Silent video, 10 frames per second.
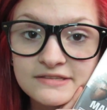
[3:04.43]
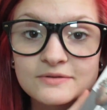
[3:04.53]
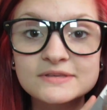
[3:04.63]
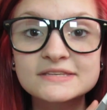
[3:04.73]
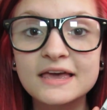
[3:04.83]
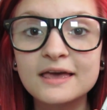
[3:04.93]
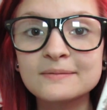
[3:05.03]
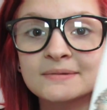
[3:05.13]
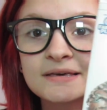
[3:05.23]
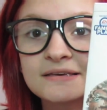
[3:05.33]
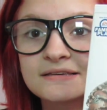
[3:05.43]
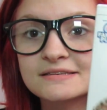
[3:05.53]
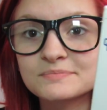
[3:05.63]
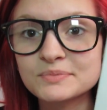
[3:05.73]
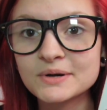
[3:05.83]
So this game
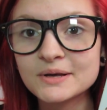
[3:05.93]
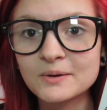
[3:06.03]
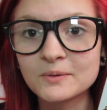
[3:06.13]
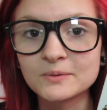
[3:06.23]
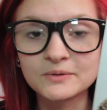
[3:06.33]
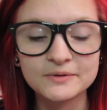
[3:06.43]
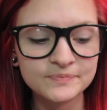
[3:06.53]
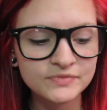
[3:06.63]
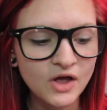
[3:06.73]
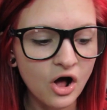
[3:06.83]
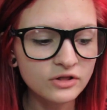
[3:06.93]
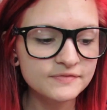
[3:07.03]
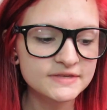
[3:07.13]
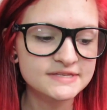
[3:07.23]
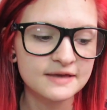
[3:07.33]
is pretty old. All
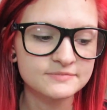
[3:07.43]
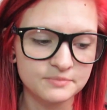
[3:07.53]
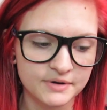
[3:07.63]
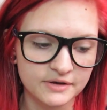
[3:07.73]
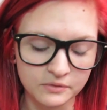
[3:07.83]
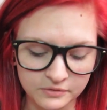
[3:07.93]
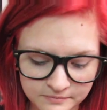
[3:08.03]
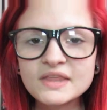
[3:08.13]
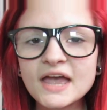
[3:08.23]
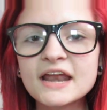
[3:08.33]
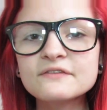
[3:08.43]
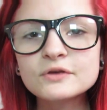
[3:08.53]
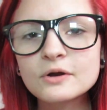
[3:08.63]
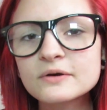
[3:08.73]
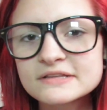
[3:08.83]
of these games are pretty old. And if
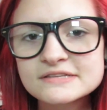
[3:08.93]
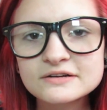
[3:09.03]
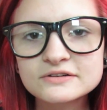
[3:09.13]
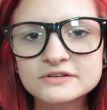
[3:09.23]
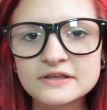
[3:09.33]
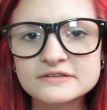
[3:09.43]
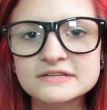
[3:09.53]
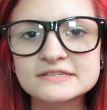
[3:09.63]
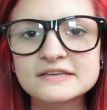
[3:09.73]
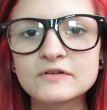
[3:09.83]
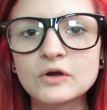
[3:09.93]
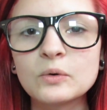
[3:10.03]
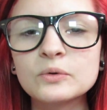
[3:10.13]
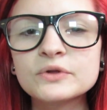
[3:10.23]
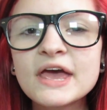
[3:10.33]
you don't consider 2007
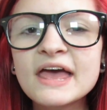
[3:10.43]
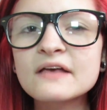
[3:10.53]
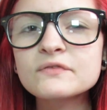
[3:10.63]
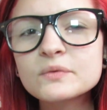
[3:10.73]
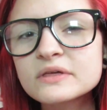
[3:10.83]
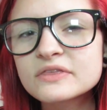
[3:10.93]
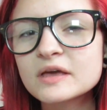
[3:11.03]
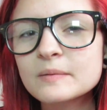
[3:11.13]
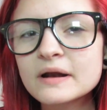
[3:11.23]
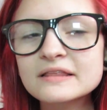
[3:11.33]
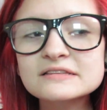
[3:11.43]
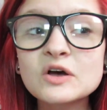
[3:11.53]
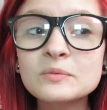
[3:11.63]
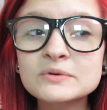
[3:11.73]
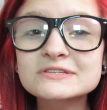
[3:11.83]
old, if you really think about it, that's
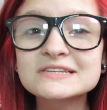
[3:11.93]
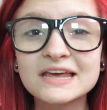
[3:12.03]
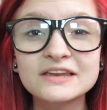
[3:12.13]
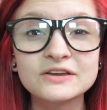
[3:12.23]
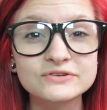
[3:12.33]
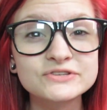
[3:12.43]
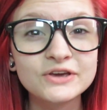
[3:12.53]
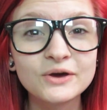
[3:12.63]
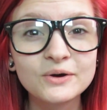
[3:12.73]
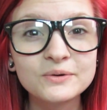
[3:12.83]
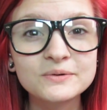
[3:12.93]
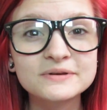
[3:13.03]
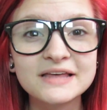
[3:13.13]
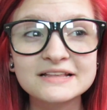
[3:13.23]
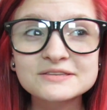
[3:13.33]
almost 10 years ago.
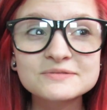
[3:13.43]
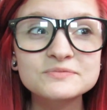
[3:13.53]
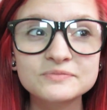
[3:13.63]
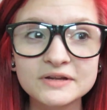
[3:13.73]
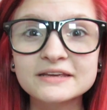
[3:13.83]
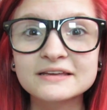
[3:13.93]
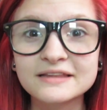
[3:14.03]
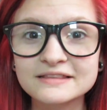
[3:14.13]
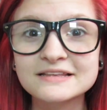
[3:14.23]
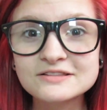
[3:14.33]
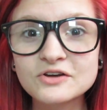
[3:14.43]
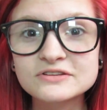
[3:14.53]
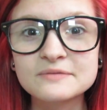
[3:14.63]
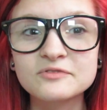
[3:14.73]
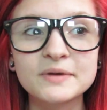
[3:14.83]
That's really, that's a
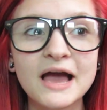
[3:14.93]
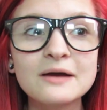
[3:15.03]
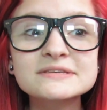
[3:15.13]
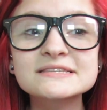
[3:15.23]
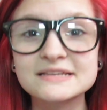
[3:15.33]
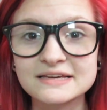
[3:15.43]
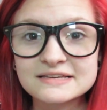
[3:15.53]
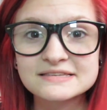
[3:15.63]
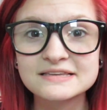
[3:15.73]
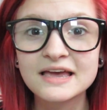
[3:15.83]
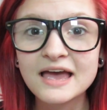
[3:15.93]
long time for me. I was 6.